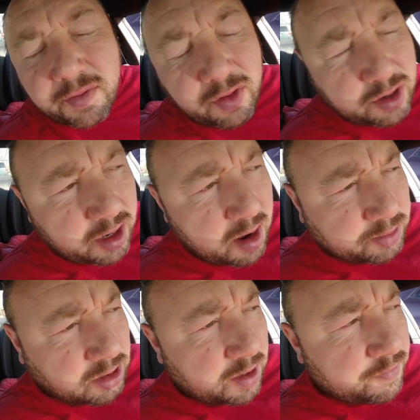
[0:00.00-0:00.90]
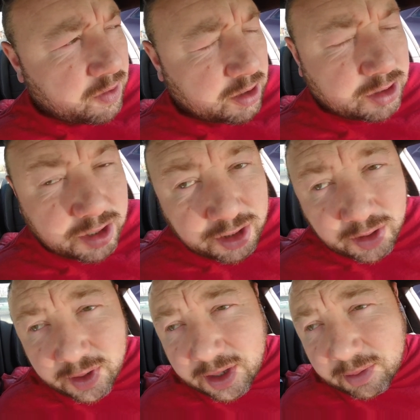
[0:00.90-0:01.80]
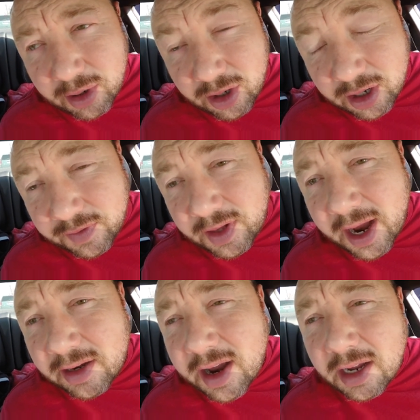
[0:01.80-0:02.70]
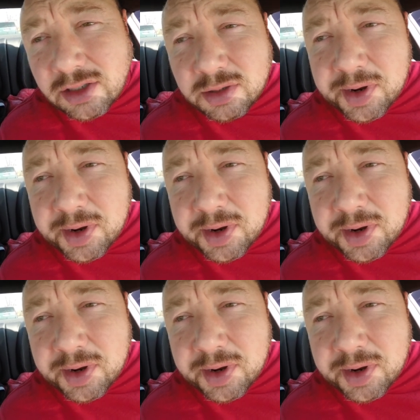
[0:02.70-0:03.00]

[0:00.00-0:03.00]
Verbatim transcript: of looking up stuff for us to do in the burg of Lancaster,